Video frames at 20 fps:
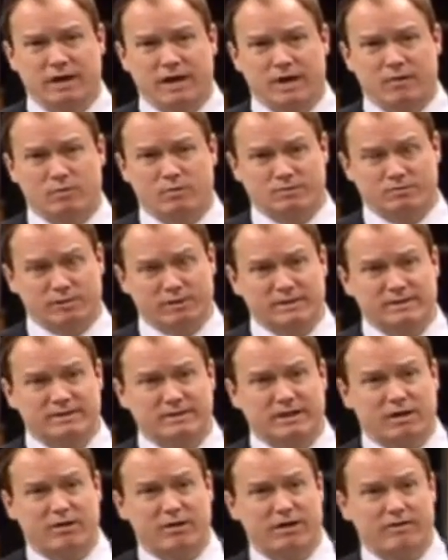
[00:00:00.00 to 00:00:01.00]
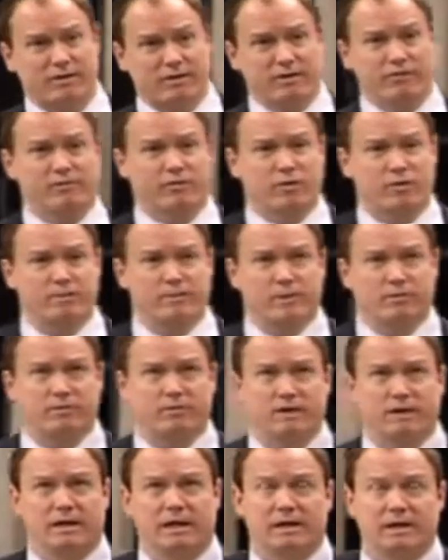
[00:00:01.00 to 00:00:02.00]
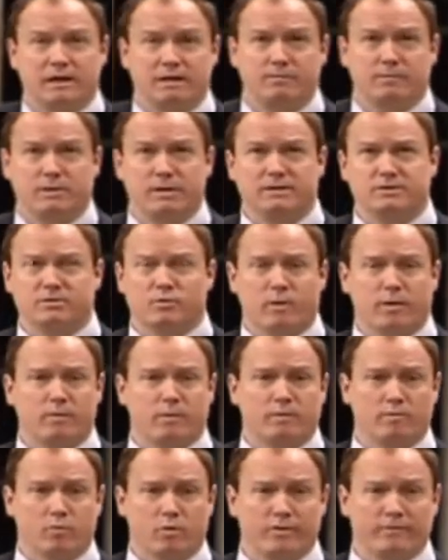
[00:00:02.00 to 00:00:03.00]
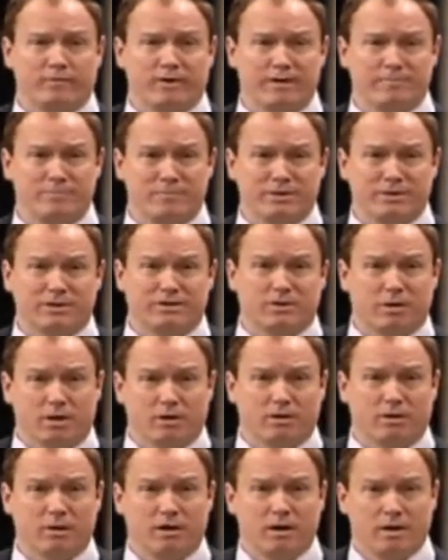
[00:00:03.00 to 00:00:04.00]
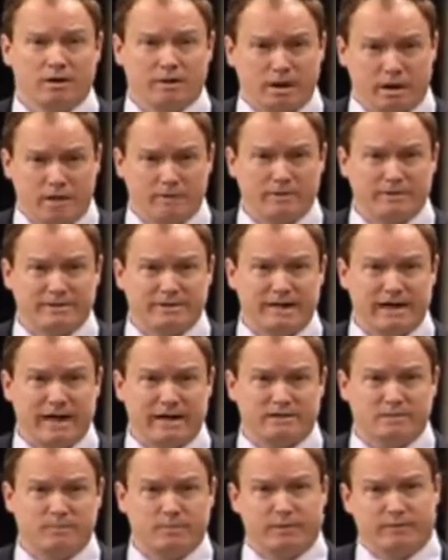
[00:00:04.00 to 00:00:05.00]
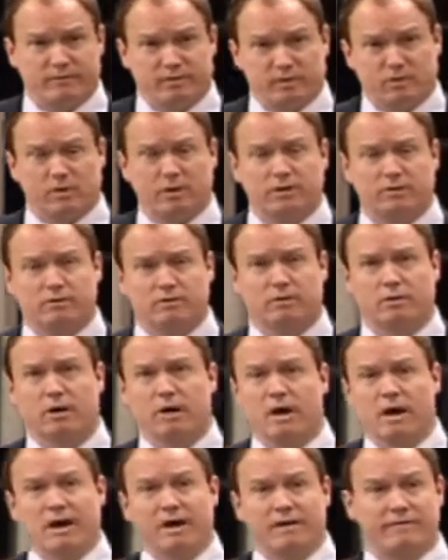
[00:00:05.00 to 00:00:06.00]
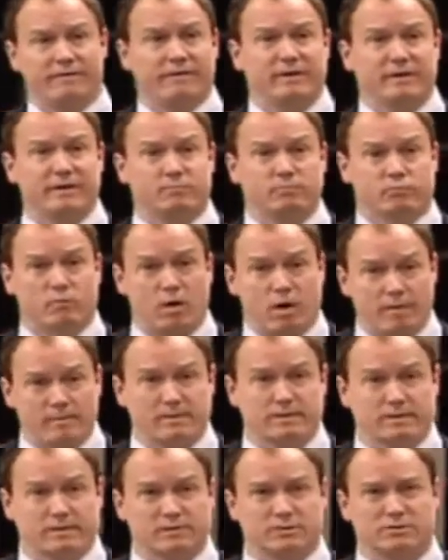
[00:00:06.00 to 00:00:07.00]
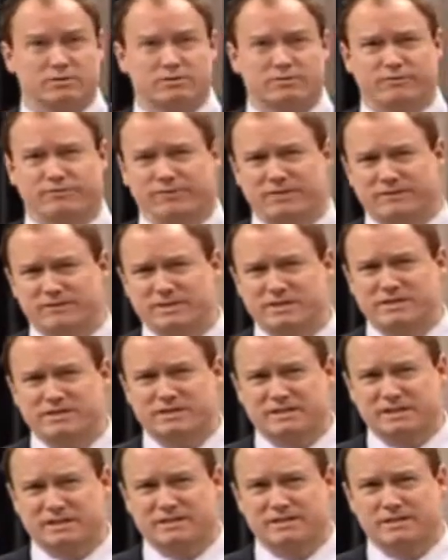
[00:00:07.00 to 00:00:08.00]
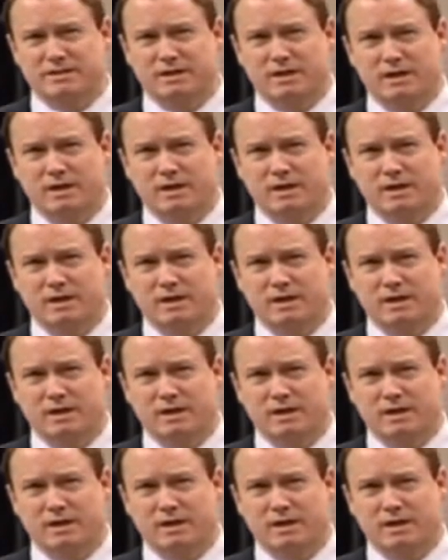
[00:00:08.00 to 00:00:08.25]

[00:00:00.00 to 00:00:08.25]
And what's really scary, I think you've heard about the NDP's $21.5 billion carbon tax, but if you look at their unfunded promises, there are $56